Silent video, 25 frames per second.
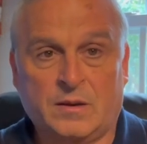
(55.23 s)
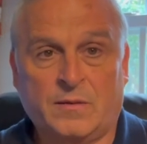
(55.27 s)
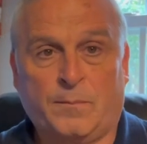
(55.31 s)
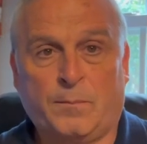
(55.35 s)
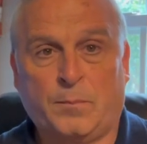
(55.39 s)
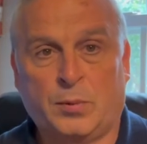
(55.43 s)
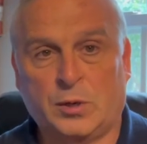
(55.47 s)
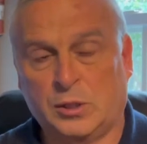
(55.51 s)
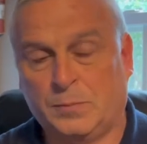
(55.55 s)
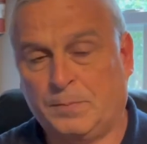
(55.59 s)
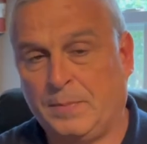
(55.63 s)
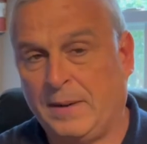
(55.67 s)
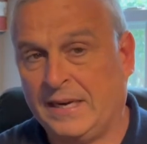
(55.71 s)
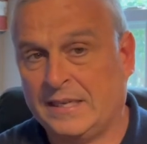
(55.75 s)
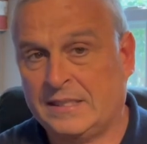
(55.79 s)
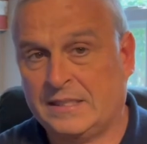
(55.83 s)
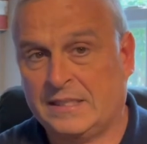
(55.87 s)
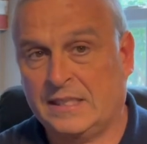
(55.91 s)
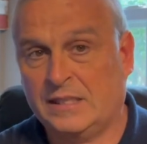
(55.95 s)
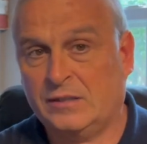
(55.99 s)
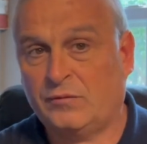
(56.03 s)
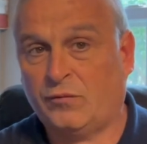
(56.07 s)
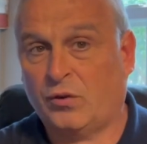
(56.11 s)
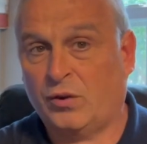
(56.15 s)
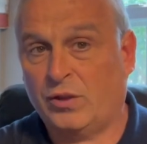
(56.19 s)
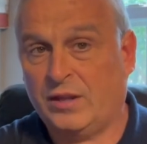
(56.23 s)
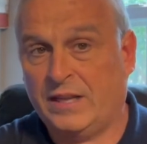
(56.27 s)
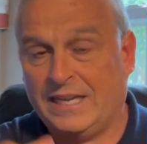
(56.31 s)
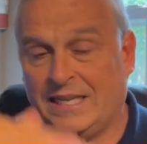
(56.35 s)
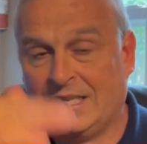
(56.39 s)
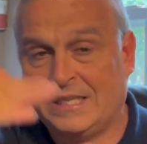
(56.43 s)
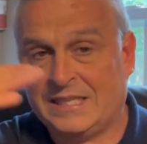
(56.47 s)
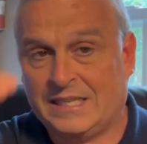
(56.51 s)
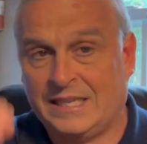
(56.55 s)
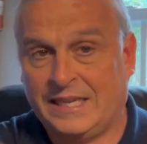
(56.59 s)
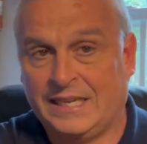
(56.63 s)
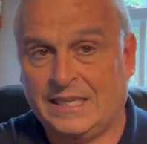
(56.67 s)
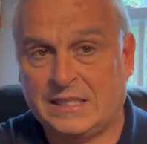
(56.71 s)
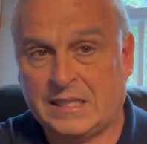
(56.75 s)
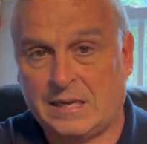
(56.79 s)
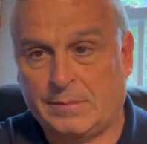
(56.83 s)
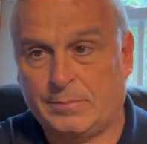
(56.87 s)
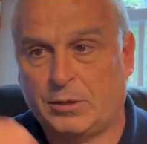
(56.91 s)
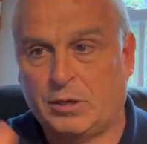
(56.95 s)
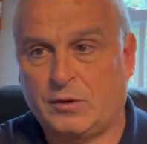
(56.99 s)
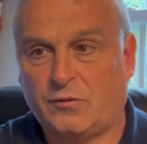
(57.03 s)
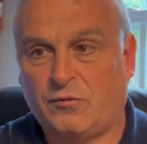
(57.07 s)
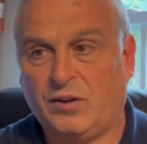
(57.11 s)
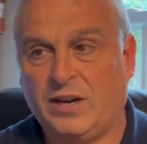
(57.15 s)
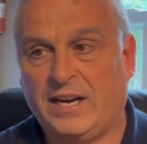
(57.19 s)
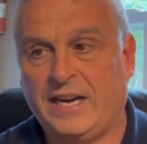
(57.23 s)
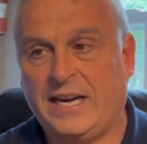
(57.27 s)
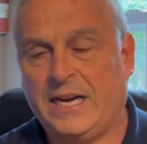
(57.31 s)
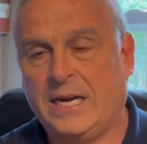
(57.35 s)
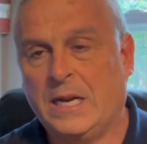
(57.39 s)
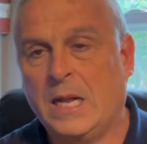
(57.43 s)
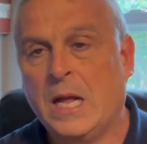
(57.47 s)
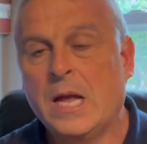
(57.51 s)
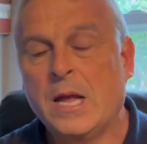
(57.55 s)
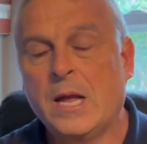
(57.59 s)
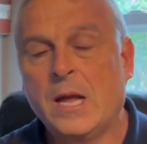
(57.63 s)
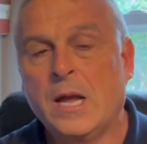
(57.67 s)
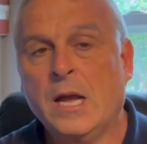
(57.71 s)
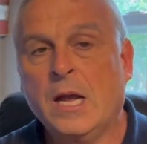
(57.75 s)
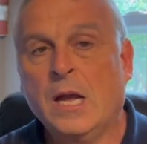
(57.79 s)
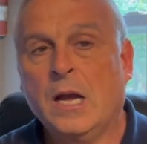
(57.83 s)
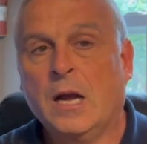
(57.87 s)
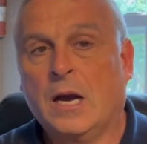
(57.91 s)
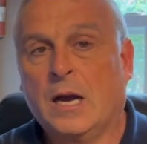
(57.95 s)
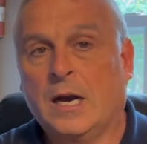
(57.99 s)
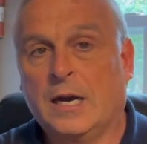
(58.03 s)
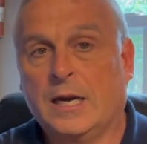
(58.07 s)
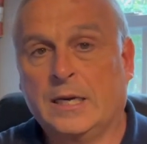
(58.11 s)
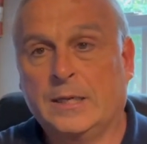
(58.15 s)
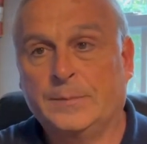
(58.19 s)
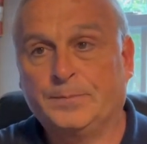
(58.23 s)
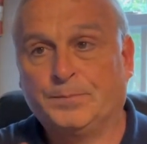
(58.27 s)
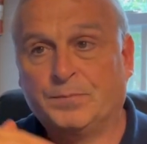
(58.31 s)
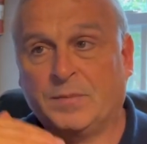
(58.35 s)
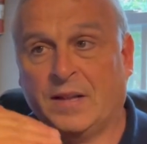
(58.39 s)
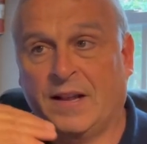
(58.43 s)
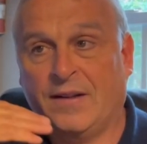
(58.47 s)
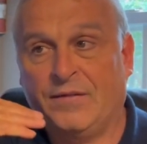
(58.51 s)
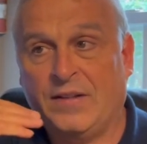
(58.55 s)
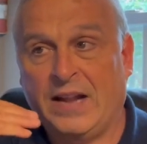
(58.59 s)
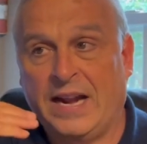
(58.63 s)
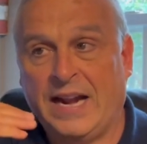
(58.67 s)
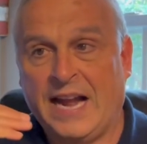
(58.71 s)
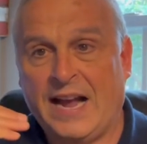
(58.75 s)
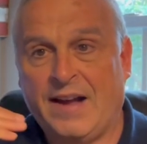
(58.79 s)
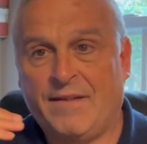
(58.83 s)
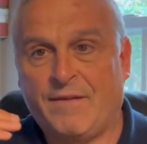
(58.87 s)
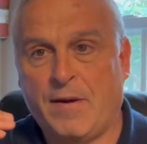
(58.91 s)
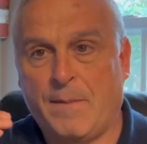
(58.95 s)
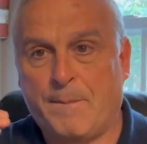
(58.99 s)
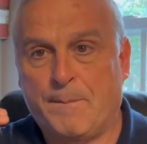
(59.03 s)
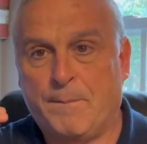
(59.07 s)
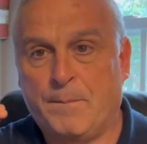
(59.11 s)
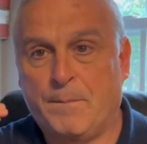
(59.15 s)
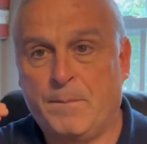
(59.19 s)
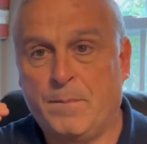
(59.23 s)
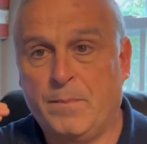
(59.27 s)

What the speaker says: perspectives, for these things I'm going to read, if they have a